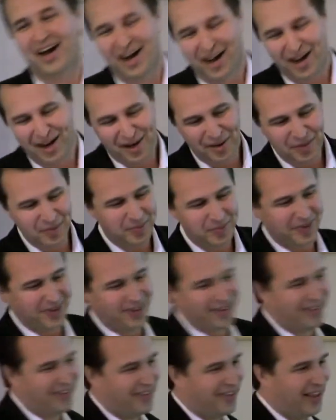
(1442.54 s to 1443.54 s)
Um,
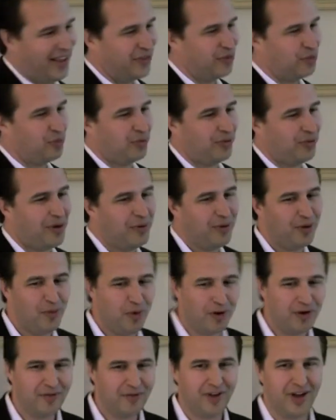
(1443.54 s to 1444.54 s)
that's probably
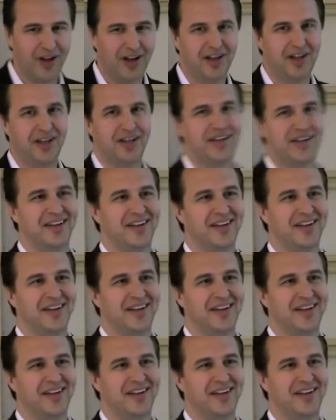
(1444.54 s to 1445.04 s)
more of a